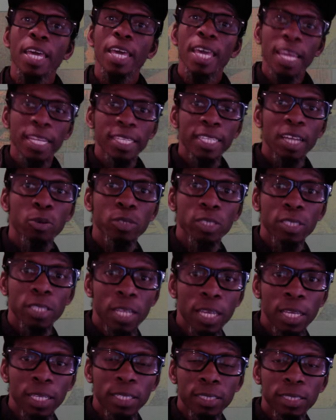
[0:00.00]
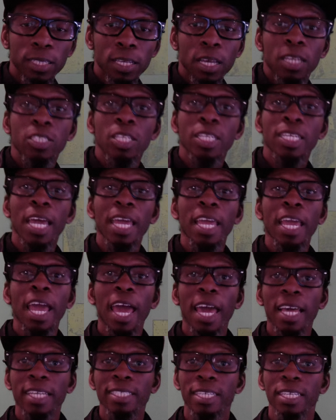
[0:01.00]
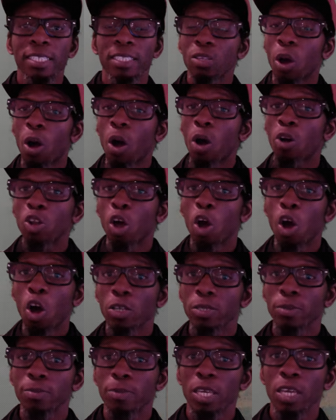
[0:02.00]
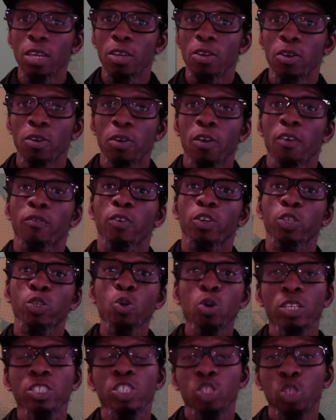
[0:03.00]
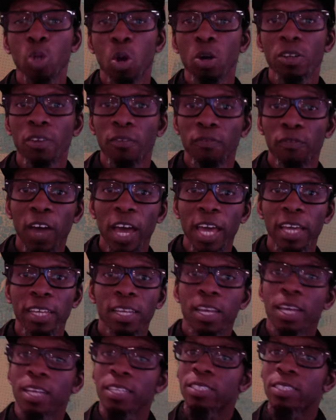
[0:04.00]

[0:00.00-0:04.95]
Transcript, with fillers: Hit those links to gain access to all the awesome gear where you can join the fight